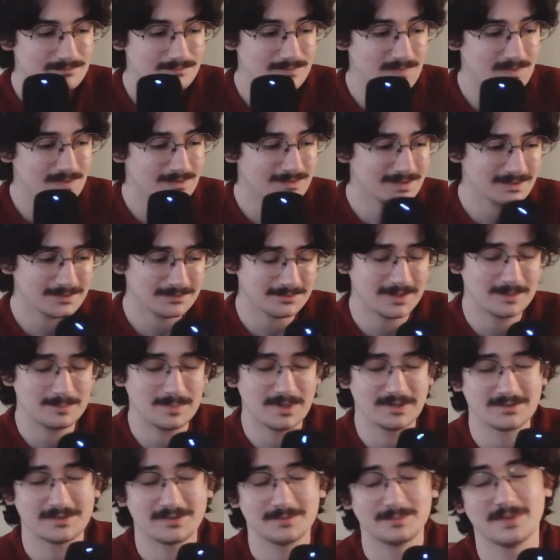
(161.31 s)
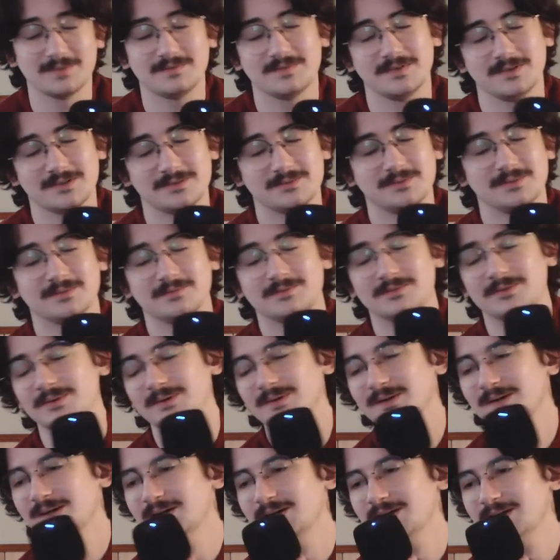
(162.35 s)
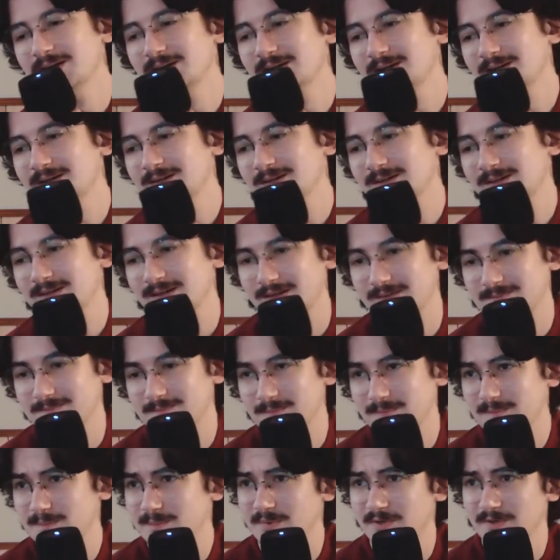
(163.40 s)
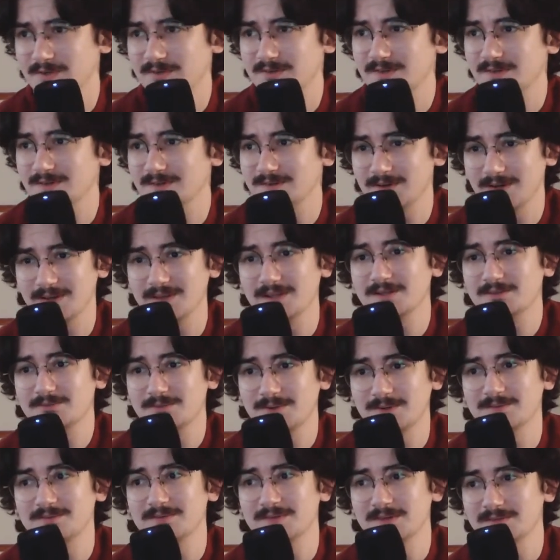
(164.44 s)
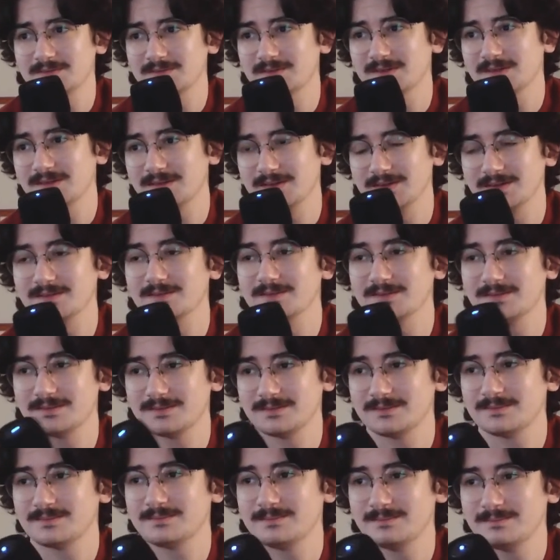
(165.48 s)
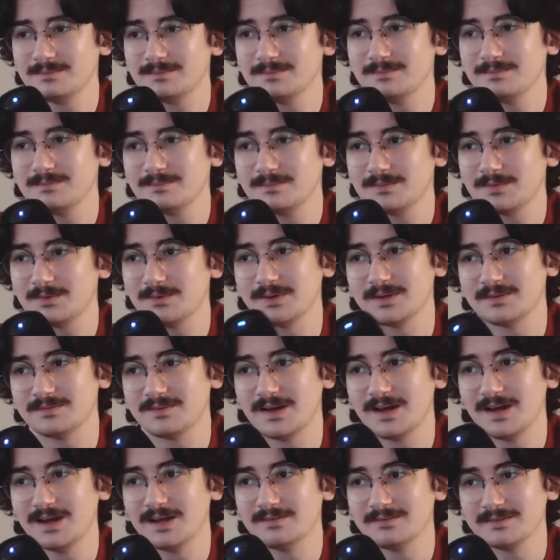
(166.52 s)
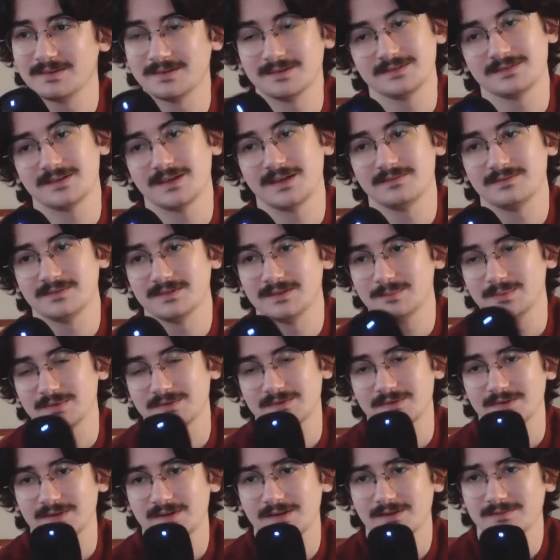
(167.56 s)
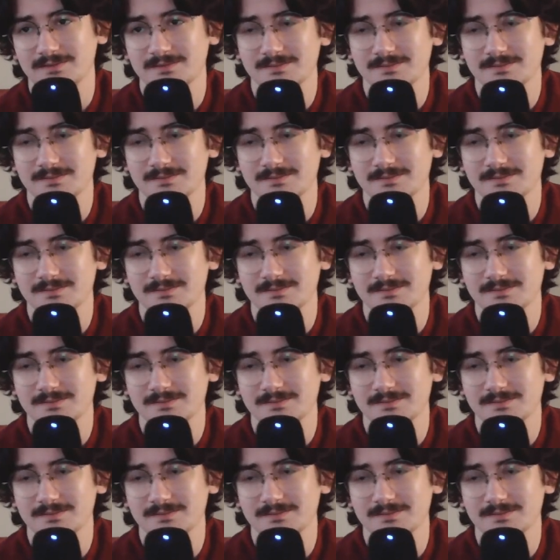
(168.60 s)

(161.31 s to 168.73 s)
That's what I purchased my first one for. I'm pretty sure around like $12.50. I think it was $25, and they just had 50% off.